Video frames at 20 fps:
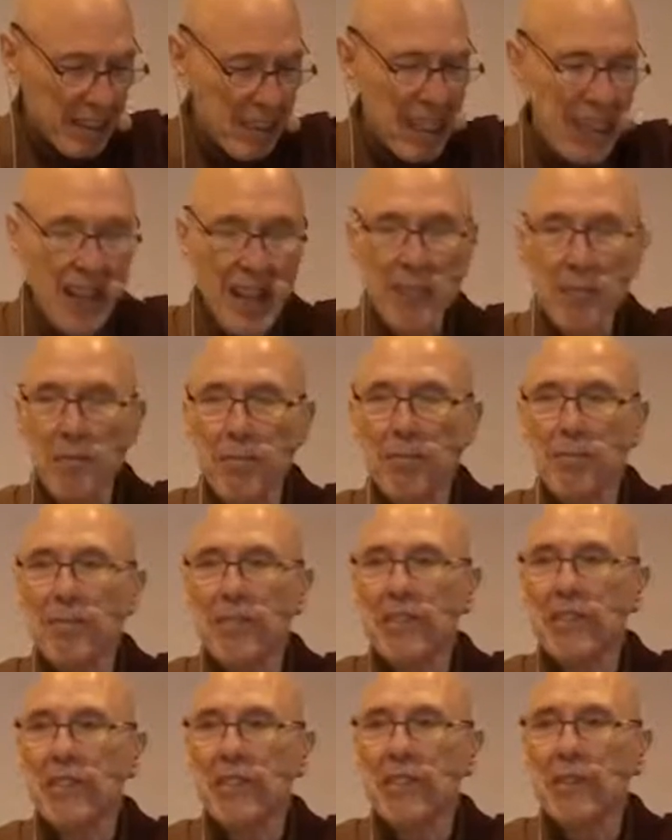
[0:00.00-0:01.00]

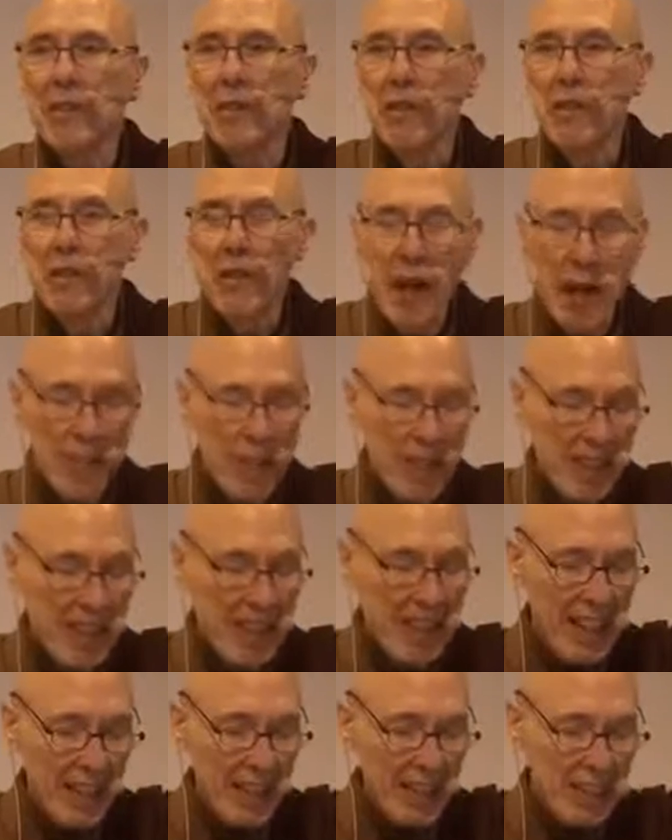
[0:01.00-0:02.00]
comes to the family
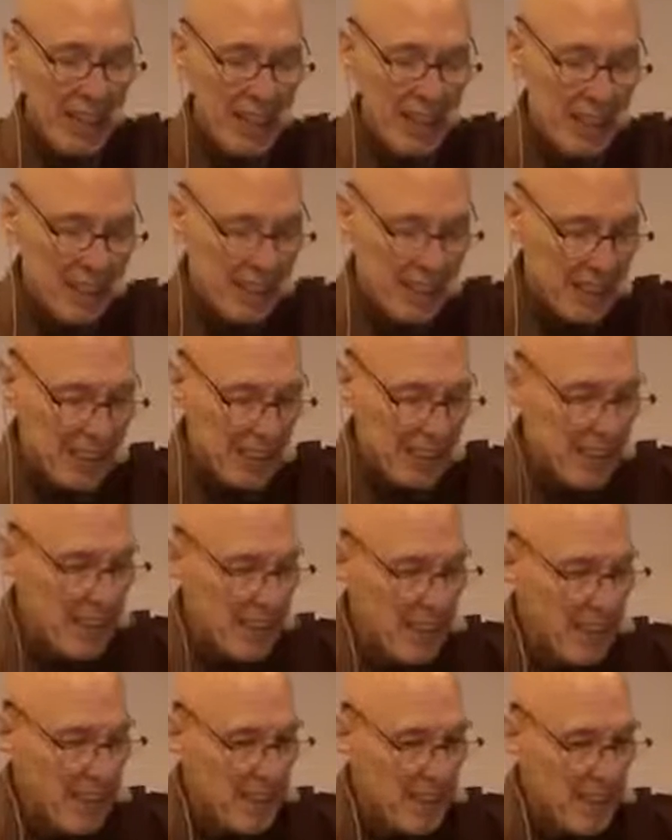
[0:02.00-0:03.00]
house.
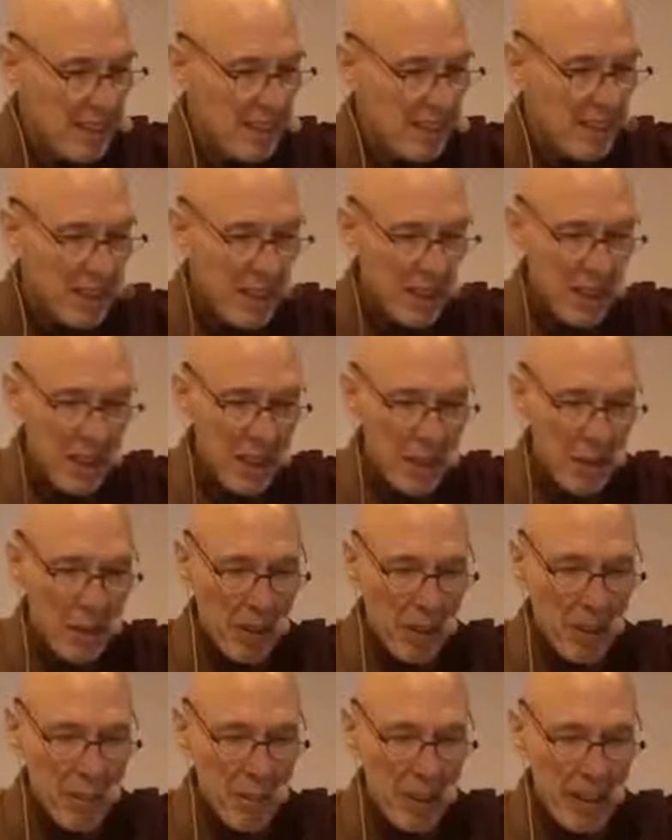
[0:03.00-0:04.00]
Now we're
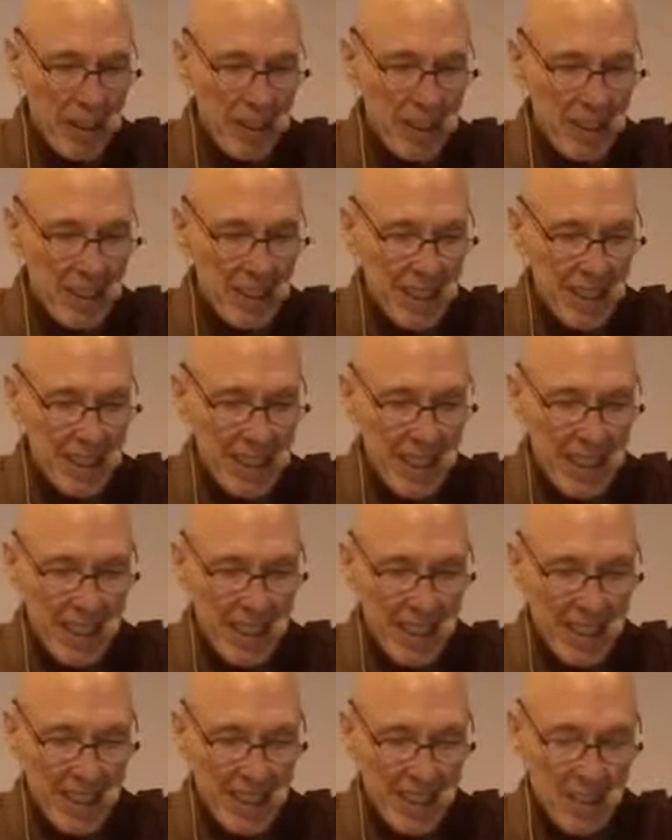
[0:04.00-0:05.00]
on page
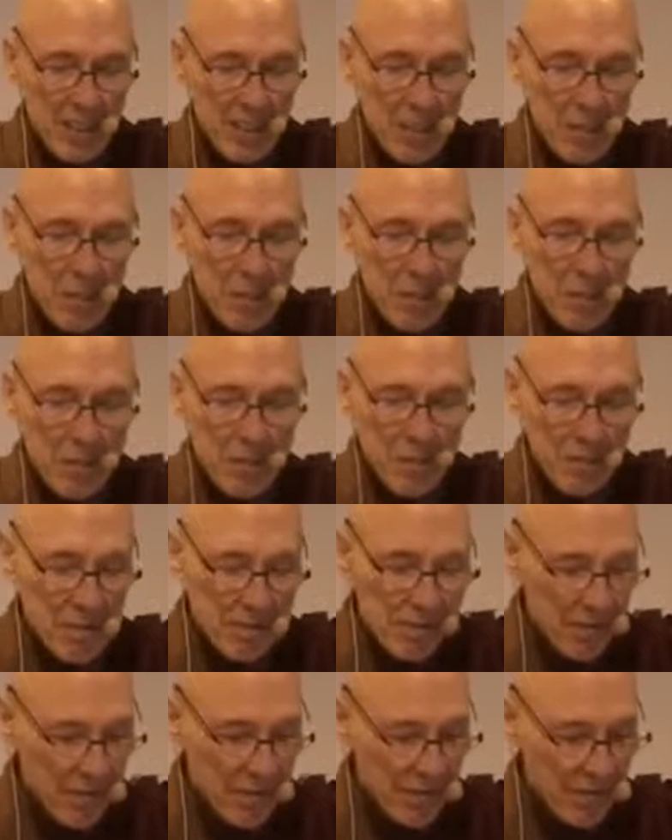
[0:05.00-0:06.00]
682.
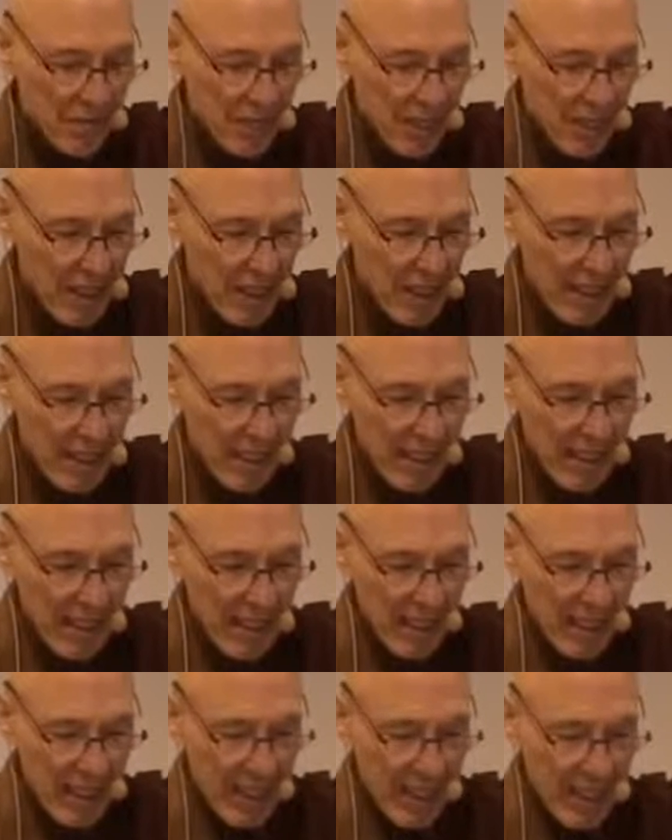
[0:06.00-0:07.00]

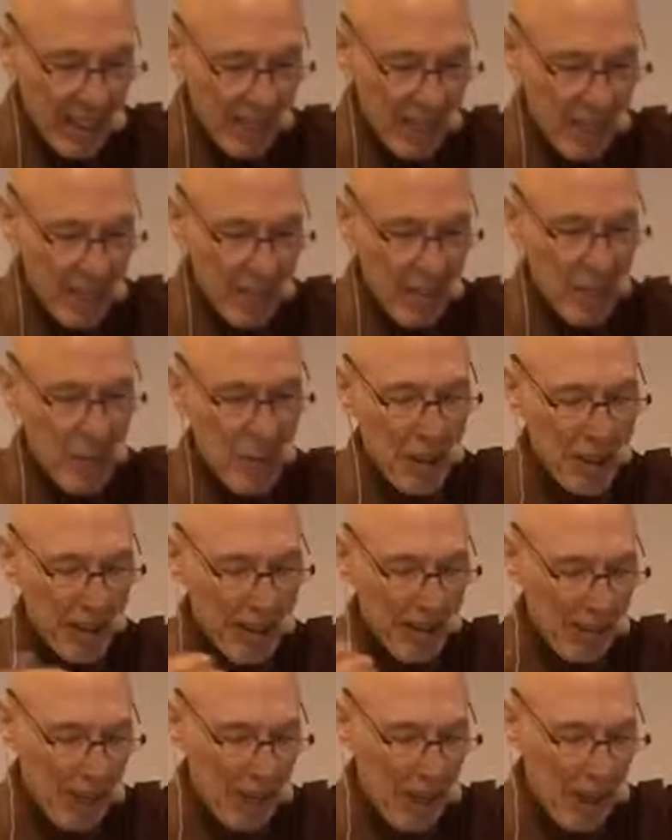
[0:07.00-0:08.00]
And when he
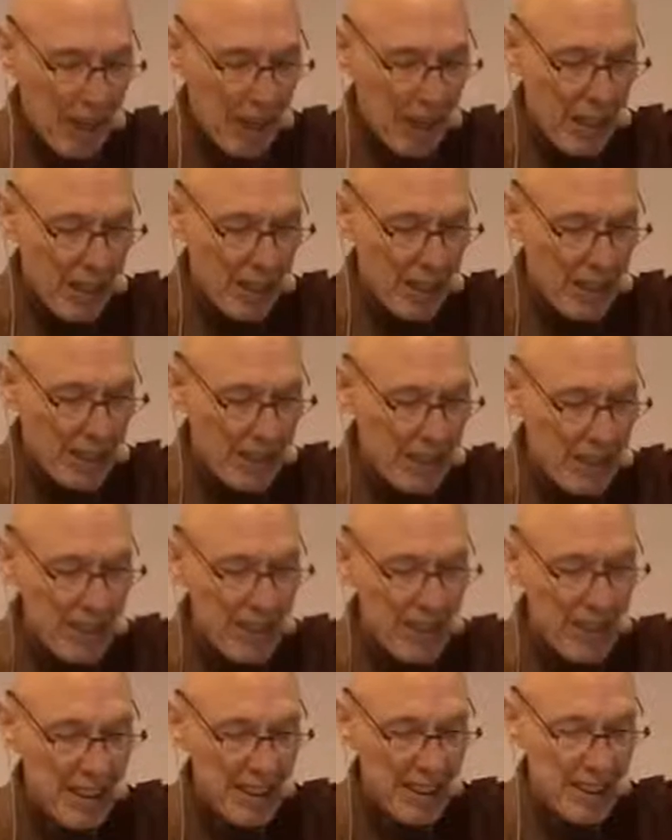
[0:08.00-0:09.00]
arrives and
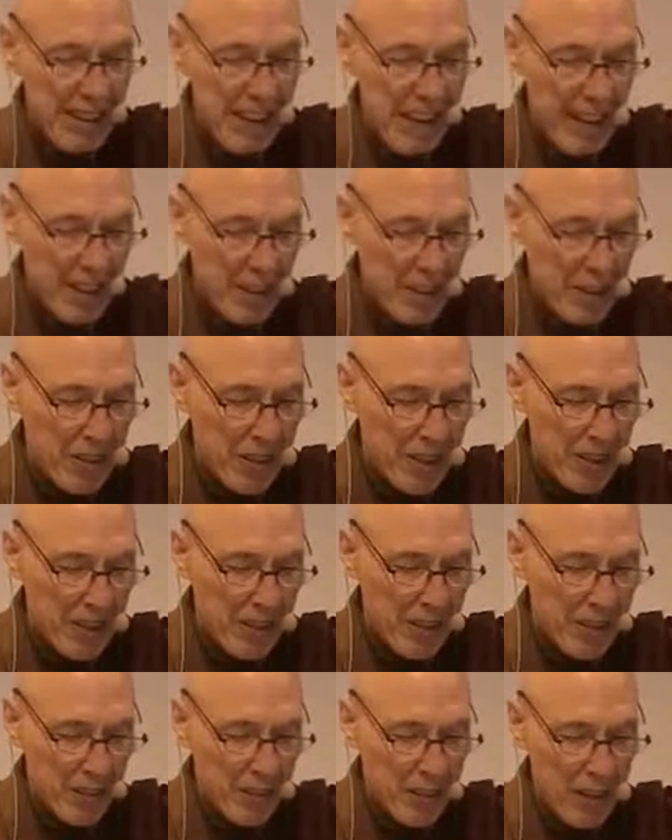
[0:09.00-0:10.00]
sits down, then
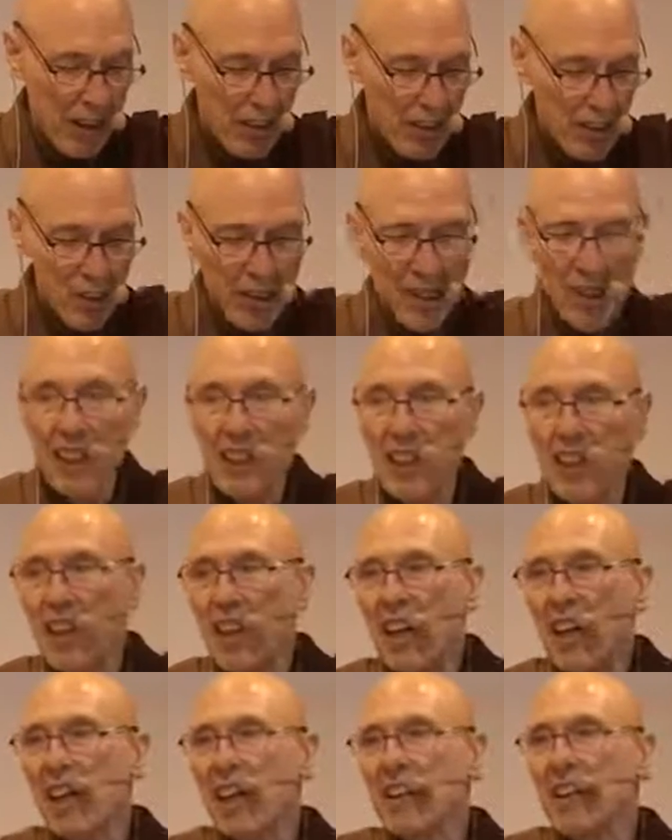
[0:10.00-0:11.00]
his father
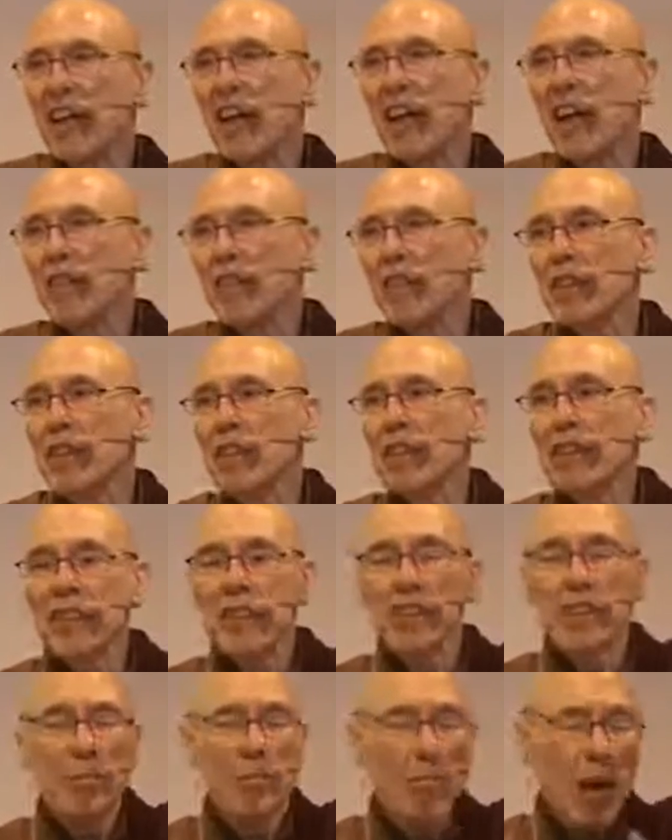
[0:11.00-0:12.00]
uncovers
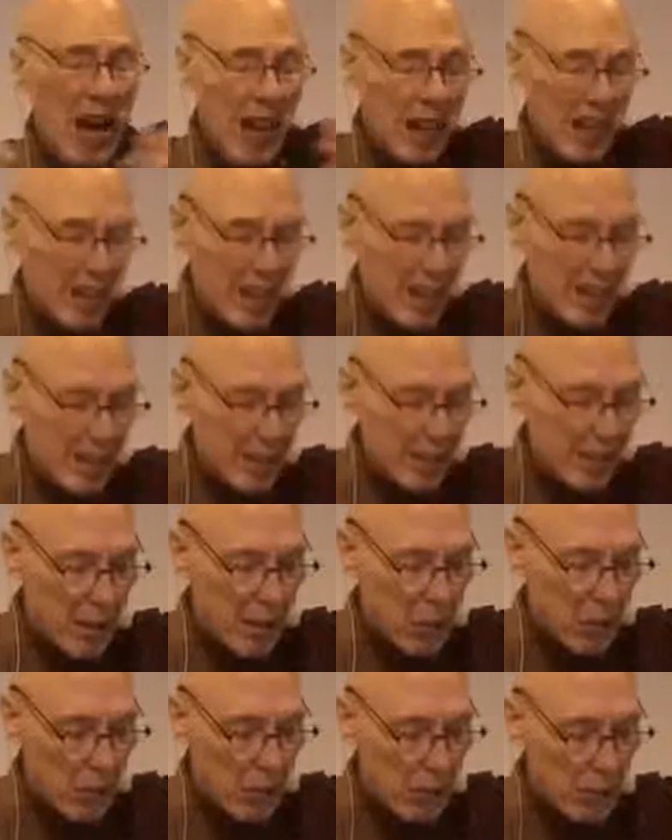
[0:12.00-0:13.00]
the pile of
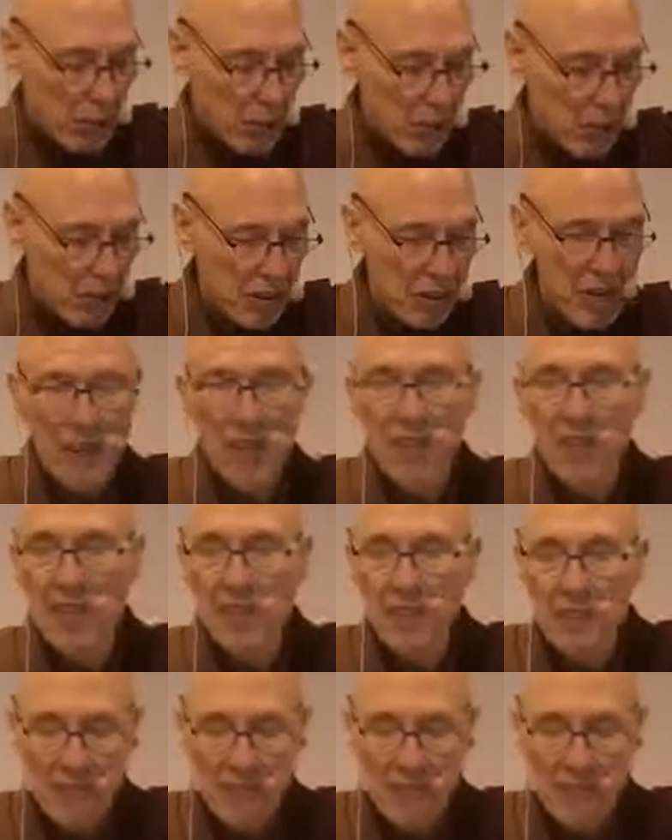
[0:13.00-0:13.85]
gold and